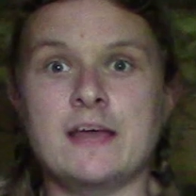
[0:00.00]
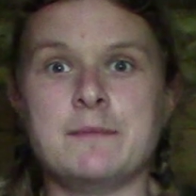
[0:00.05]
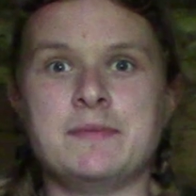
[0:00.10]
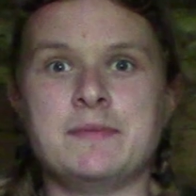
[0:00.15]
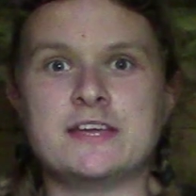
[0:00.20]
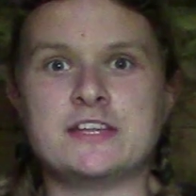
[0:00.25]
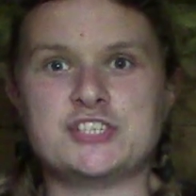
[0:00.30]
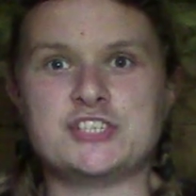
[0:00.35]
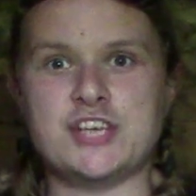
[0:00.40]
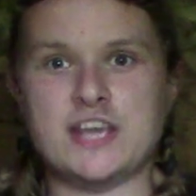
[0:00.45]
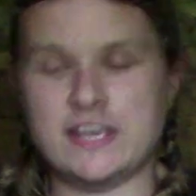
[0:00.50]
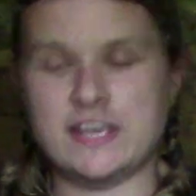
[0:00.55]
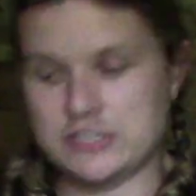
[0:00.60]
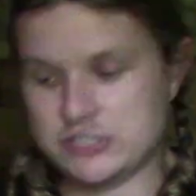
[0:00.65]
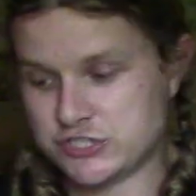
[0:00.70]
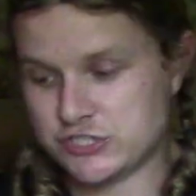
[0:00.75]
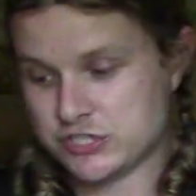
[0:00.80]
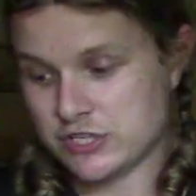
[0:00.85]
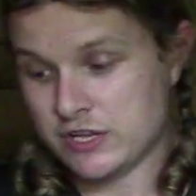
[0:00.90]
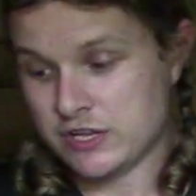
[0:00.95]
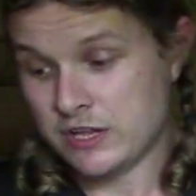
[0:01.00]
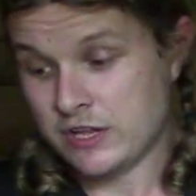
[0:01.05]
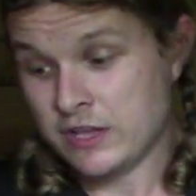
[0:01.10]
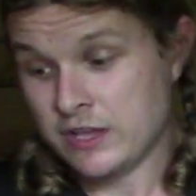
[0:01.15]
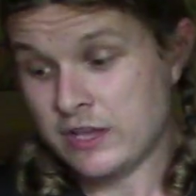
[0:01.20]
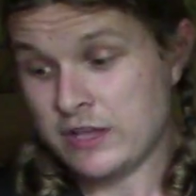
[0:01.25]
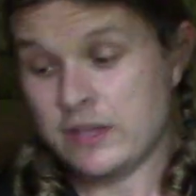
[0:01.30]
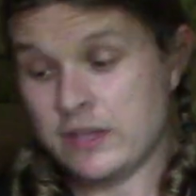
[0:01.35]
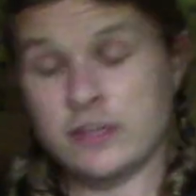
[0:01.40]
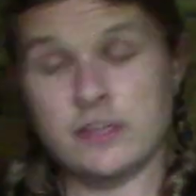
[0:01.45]
big change.
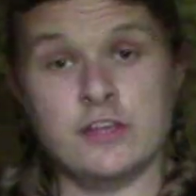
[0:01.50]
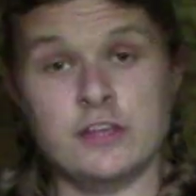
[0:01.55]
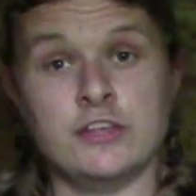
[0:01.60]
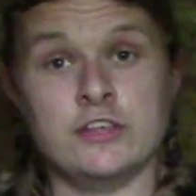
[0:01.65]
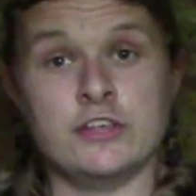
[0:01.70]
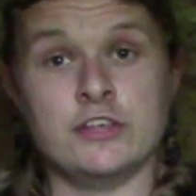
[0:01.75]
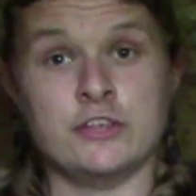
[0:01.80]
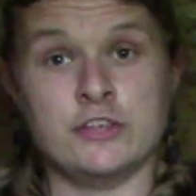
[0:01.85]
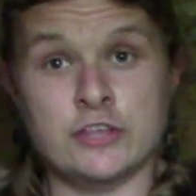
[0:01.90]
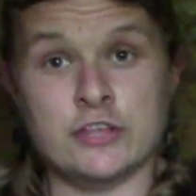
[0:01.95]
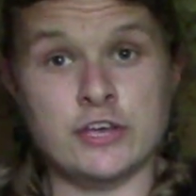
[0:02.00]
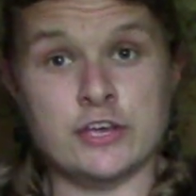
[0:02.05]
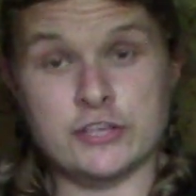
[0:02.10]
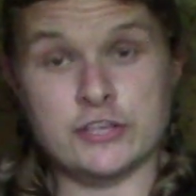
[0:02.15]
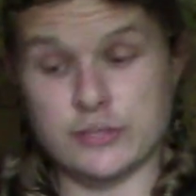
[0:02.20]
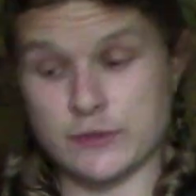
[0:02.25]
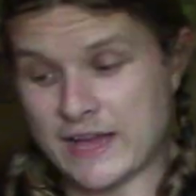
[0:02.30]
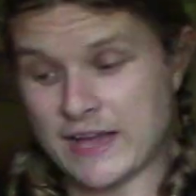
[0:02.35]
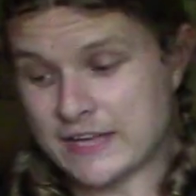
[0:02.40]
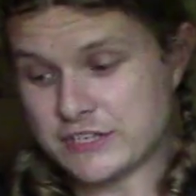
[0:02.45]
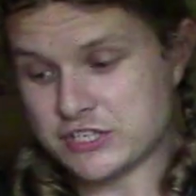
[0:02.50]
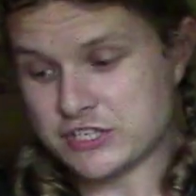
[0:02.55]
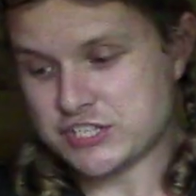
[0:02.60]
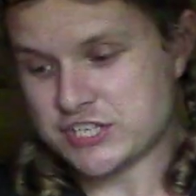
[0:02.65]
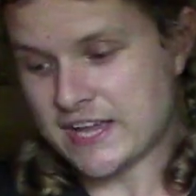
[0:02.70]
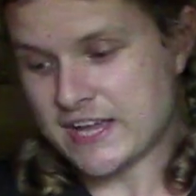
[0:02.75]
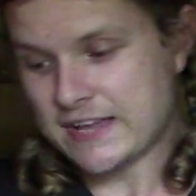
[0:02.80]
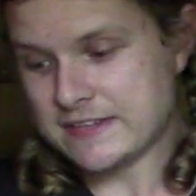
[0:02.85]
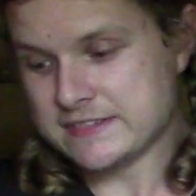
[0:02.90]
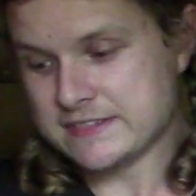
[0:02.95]
You had your
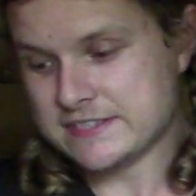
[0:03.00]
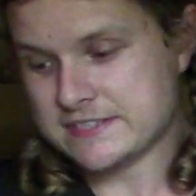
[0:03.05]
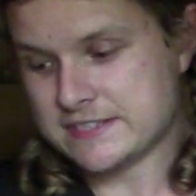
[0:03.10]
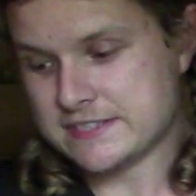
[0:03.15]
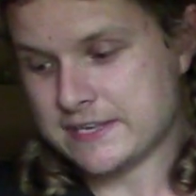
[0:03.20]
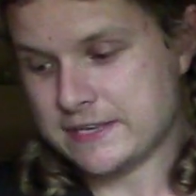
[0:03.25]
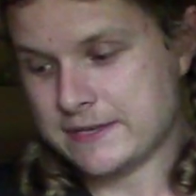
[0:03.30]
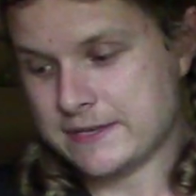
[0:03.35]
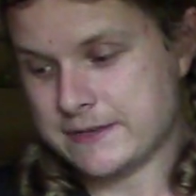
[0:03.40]
chance.